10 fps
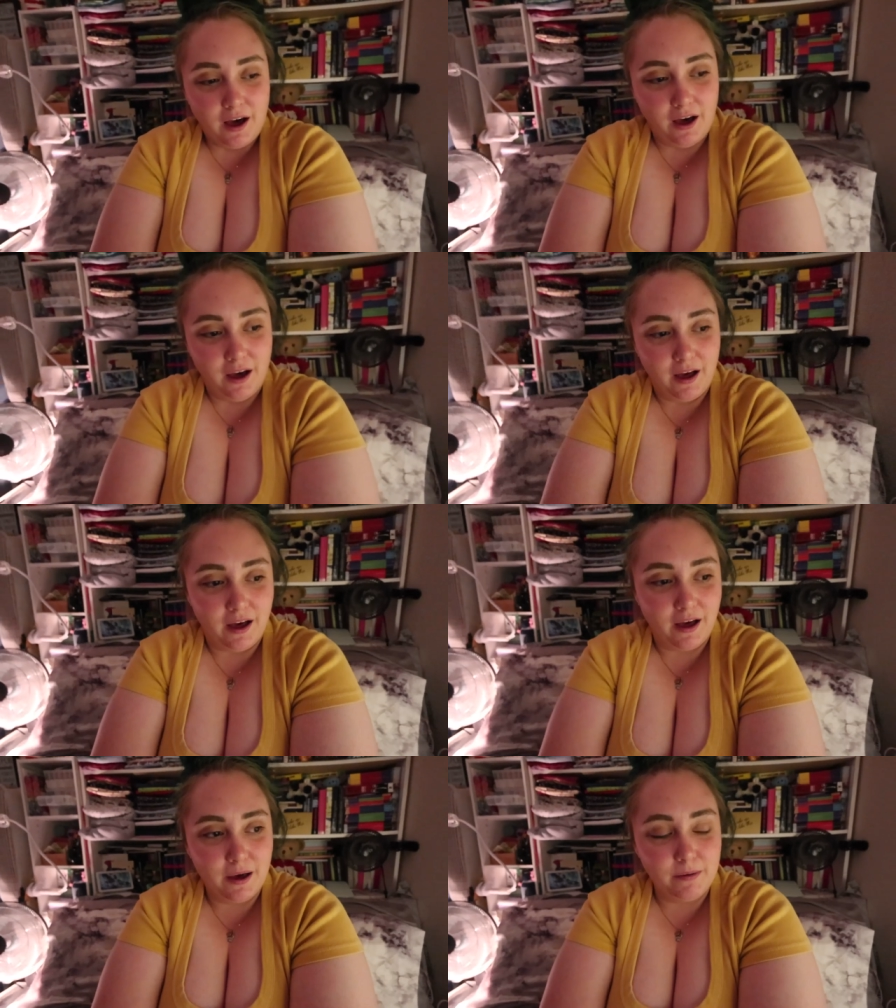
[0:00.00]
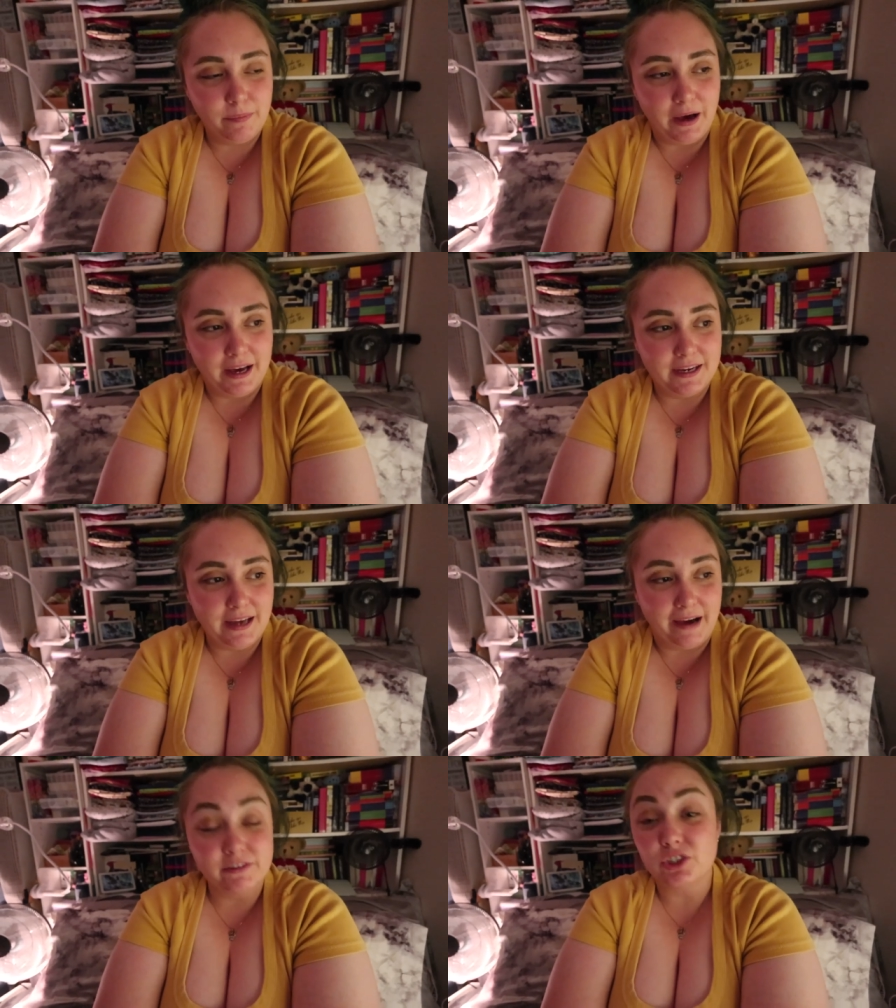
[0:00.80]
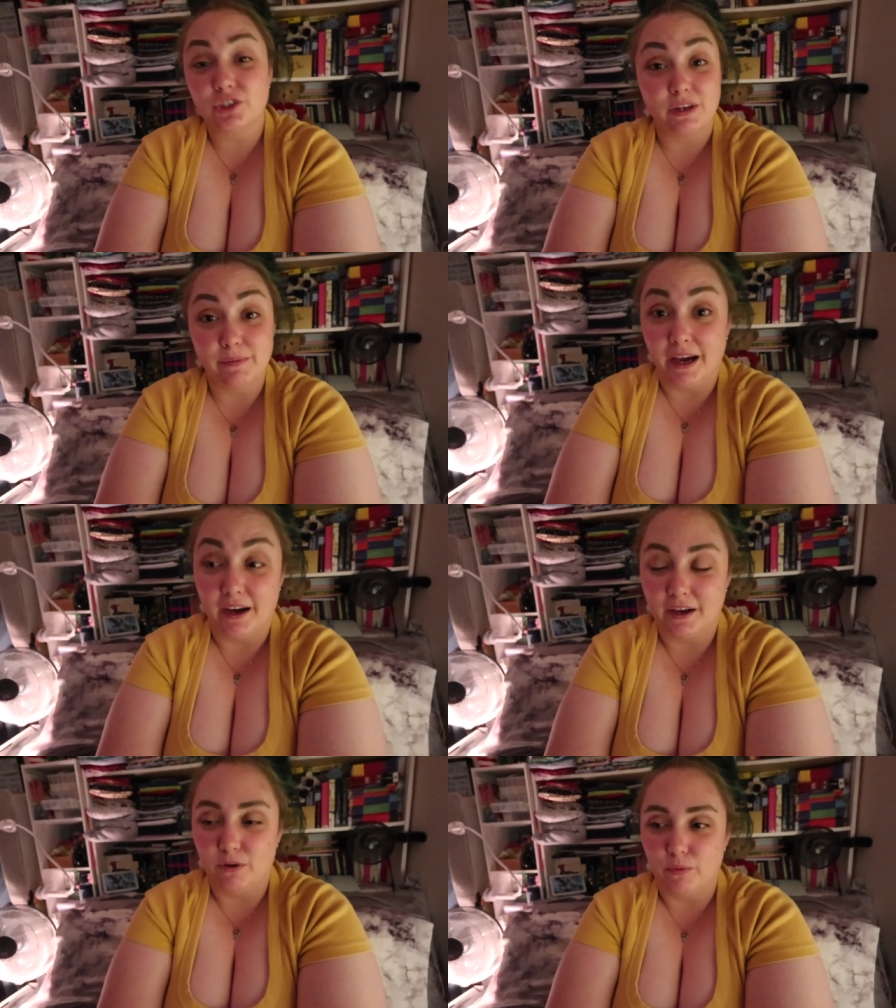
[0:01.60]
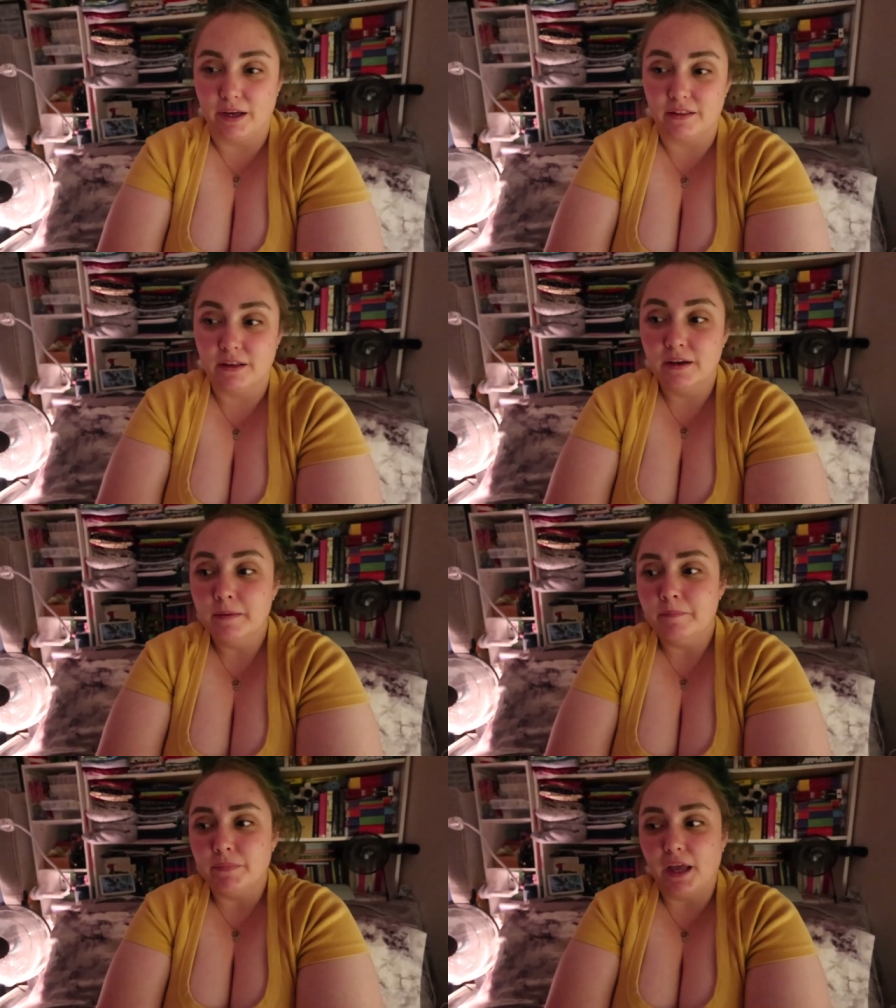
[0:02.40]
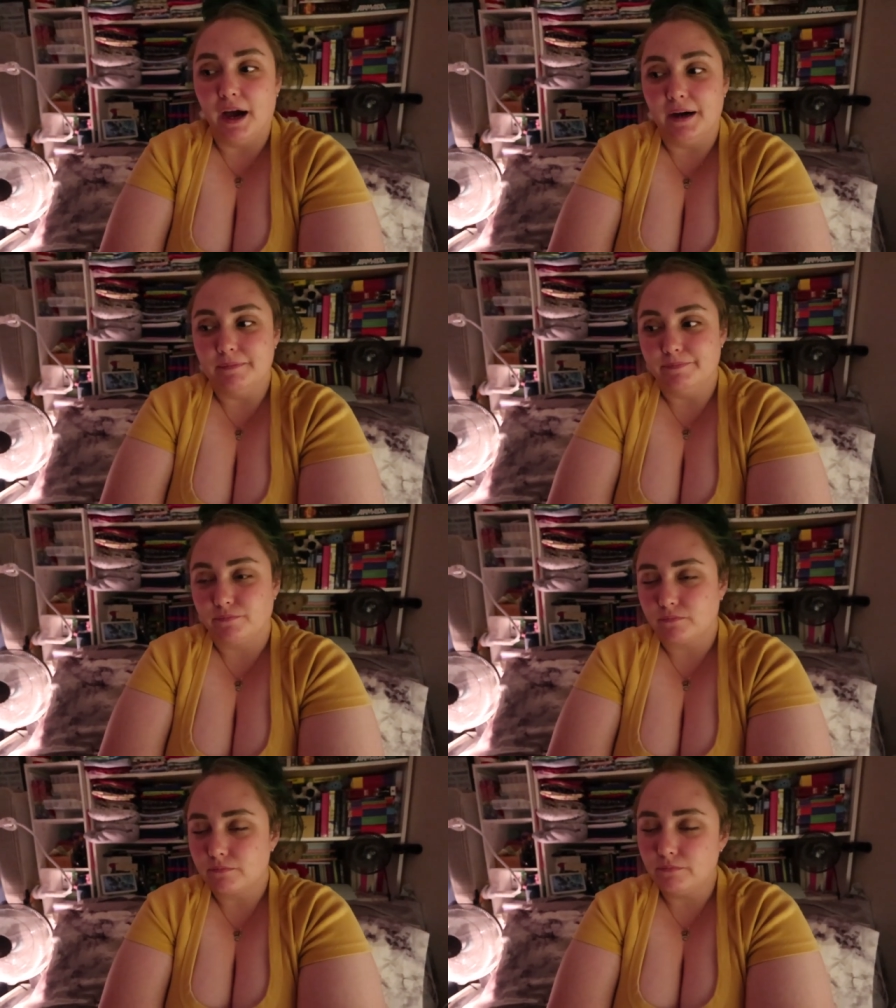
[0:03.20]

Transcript: but after stream I hung out with um,